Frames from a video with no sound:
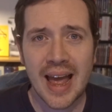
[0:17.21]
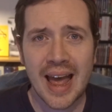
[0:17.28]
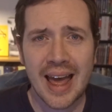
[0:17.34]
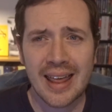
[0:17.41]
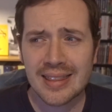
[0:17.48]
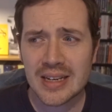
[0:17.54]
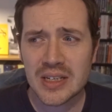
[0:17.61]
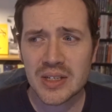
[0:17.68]

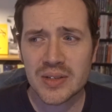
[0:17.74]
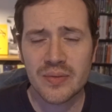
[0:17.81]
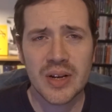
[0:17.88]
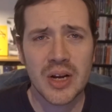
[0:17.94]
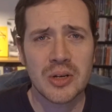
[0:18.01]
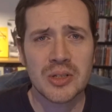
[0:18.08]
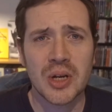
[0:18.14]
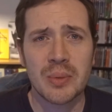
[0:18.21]
And this
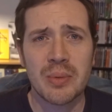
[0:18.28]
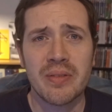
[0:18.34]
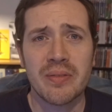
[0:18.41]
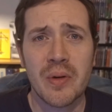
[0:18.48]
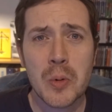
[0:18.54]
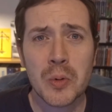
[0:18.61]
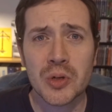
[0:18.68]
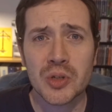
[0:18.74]
video is going to be
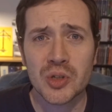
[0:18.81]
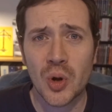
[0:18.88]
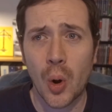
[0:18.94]
focused